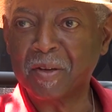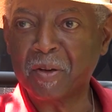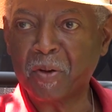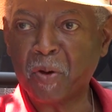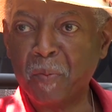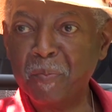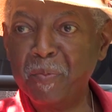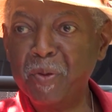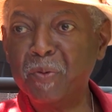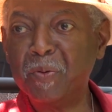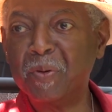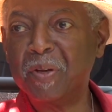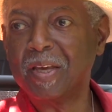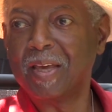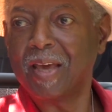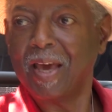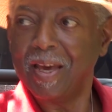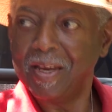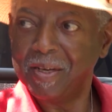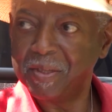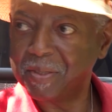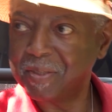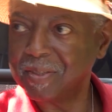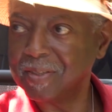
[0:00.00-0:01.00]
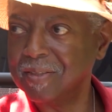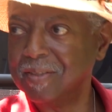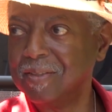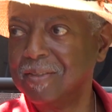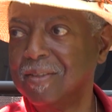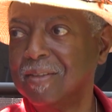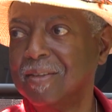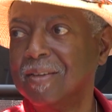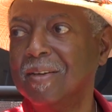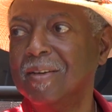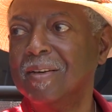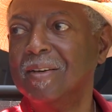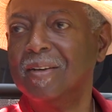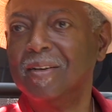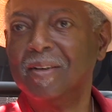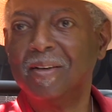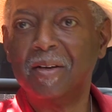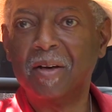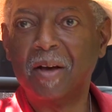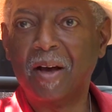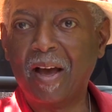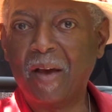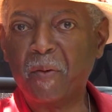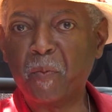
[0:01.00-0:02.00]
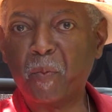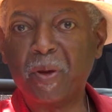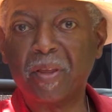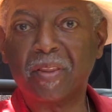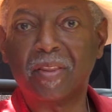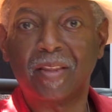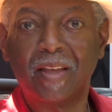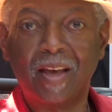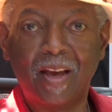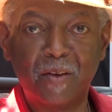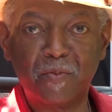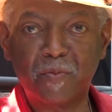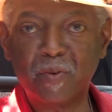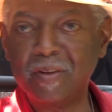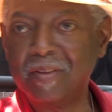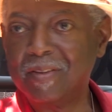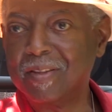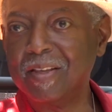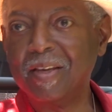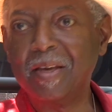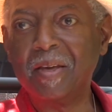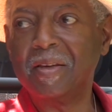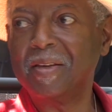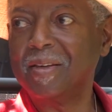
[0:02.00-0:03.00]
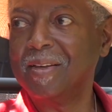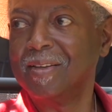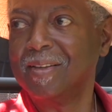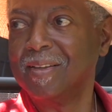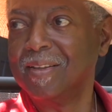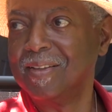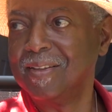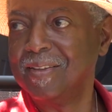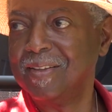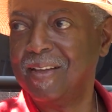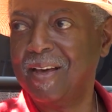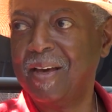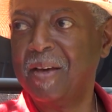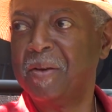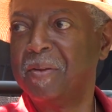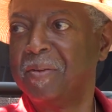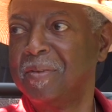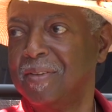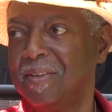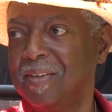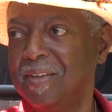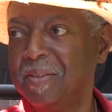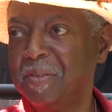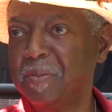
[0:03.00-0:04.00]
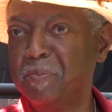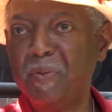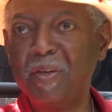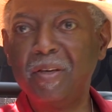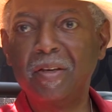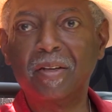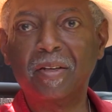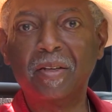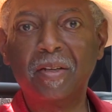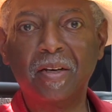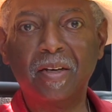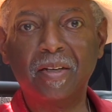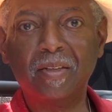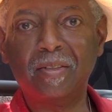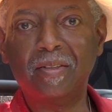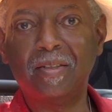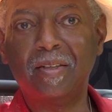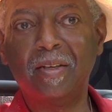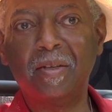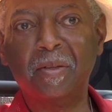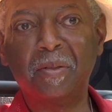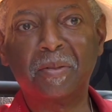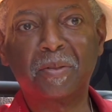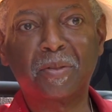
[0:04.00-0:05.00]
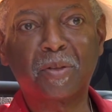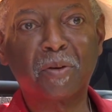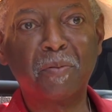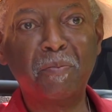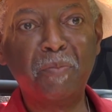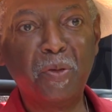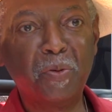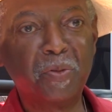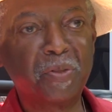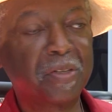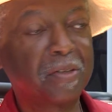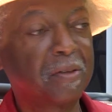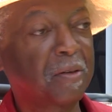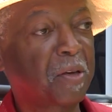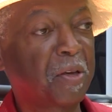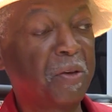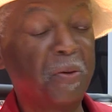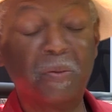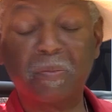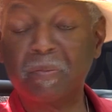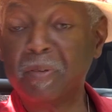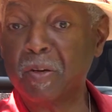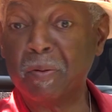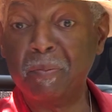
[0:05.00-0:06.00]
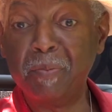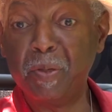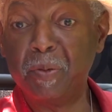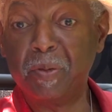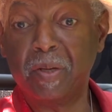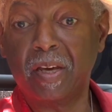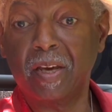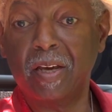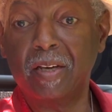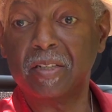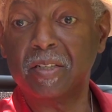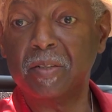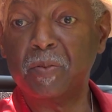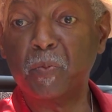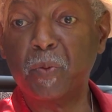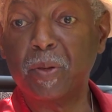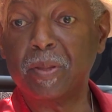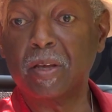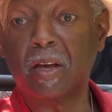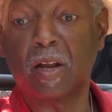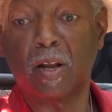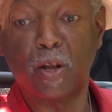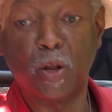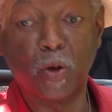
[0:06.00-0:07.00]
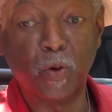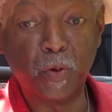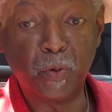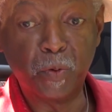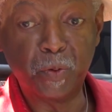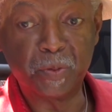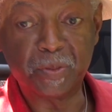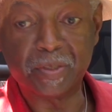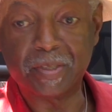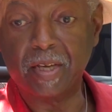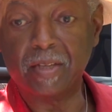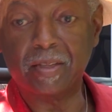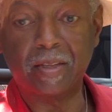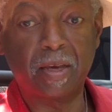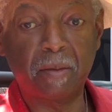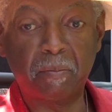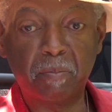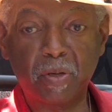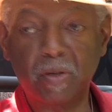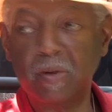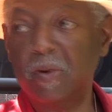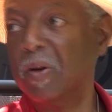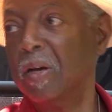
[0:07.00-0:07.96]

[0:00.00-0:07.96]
communication with everything that is being done. There's communication with the clothes that they put